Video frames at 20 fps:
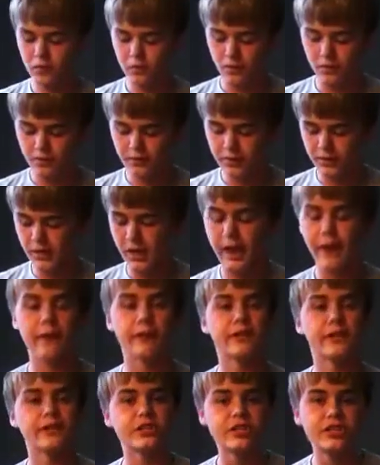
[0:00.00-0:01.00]
on the
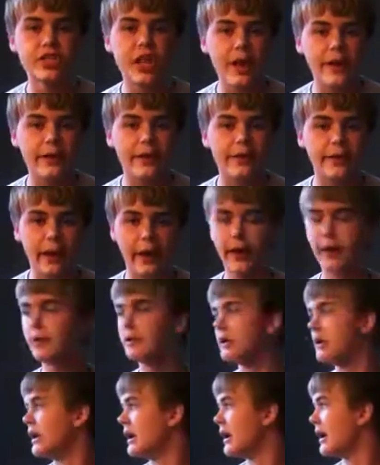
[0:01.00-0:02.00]
Heritage deck,
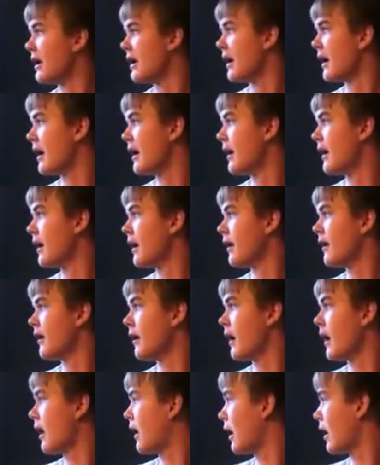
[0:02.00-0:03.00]
and
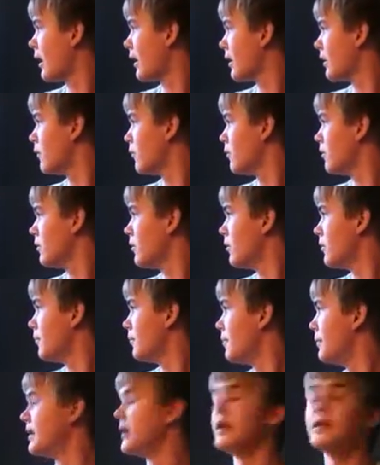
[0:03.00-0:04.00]
I will
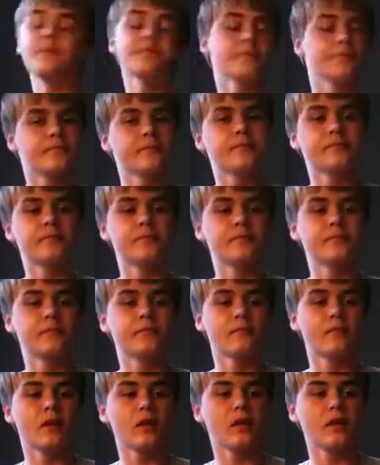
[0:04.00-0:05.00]
be
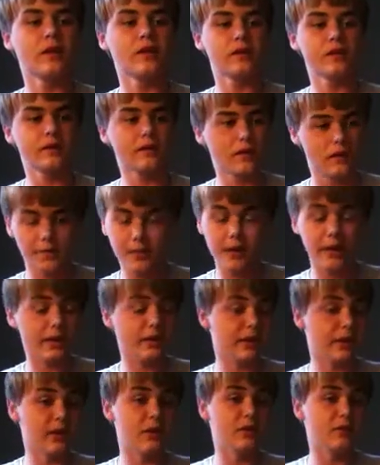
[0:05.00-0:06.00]

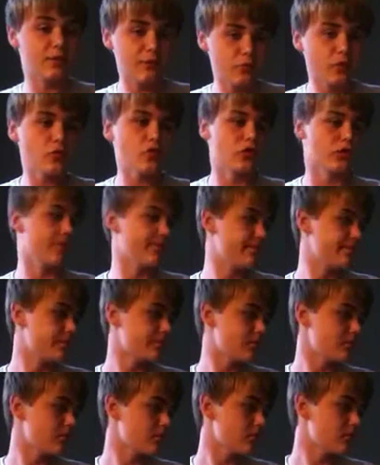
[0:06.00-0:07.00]
back in the future.
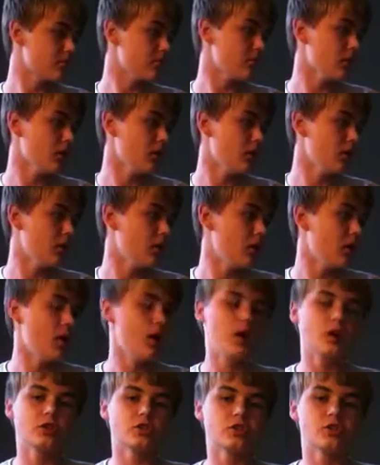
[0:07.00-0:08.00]

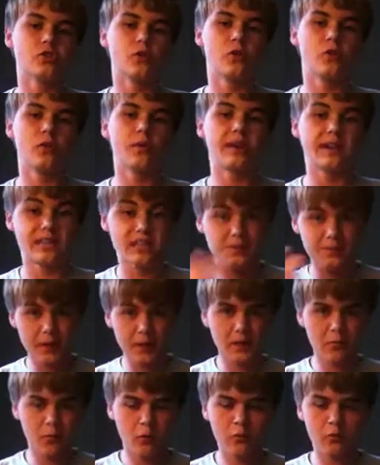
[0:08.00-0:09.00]
So
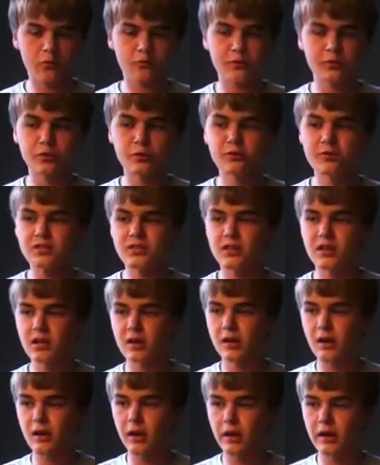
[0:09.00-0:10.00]
expect more reviews.
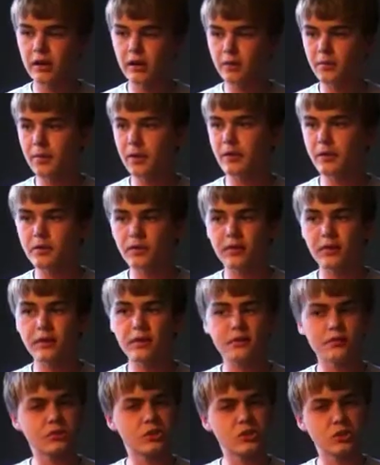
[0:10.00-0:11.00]
It'll be a
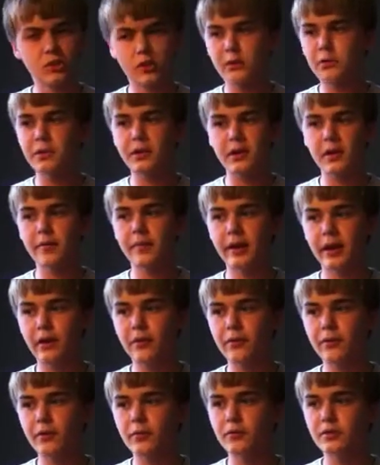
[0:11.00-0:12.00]
little slower coming
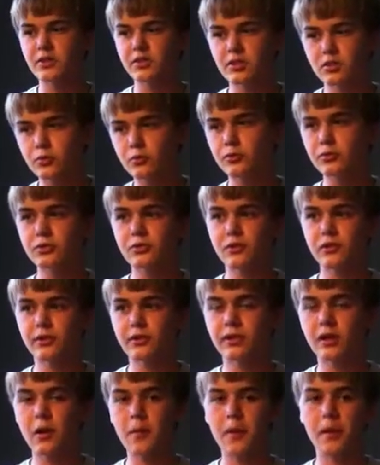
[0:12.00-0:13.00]
out though, because school's
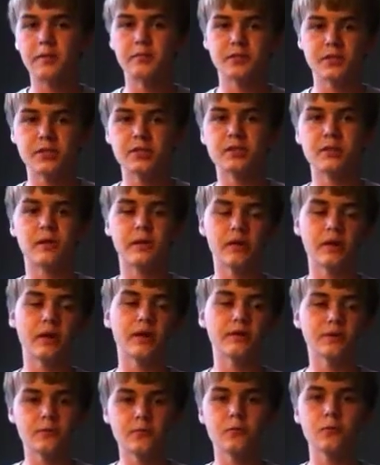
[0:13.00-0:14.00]
starting up. I'm just starting
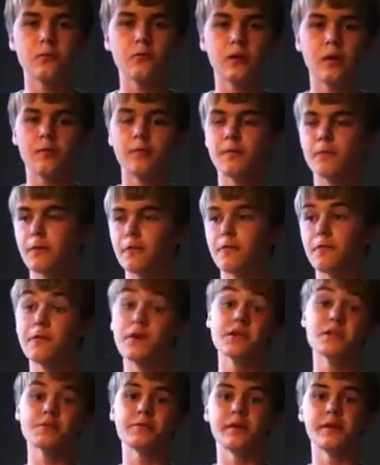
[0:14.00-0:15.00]
high school. I'm gonna be a
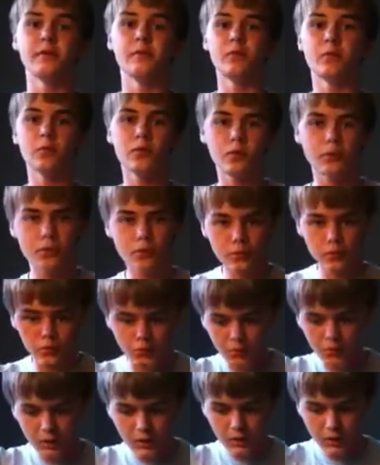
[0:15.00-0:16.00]
freshman. Woohoo.